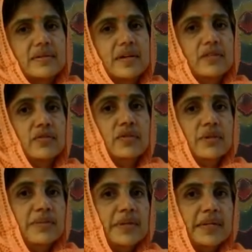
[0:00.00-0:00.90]
And so
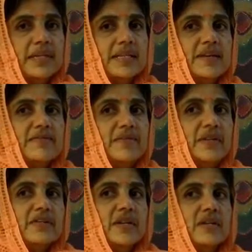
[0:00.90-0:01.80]
typically they
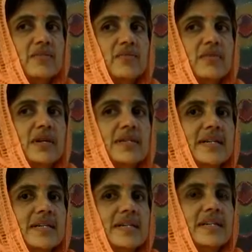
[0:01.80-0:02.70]
feature student
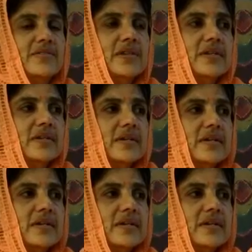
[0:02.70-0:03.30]
and teacher,